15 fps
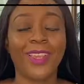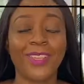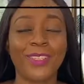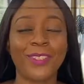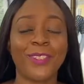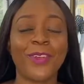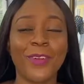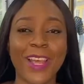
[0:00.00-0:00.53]

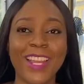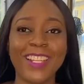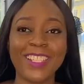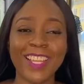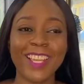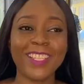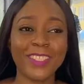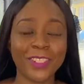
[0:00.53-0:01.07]
So I
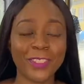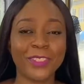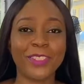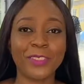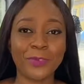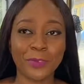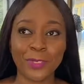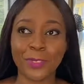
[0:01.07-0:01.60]
decided to do
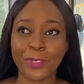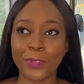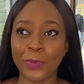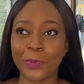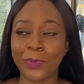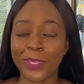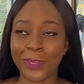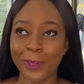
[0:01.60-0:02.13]
this video
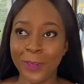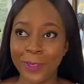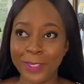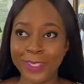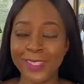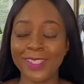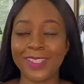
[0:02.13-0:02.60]
because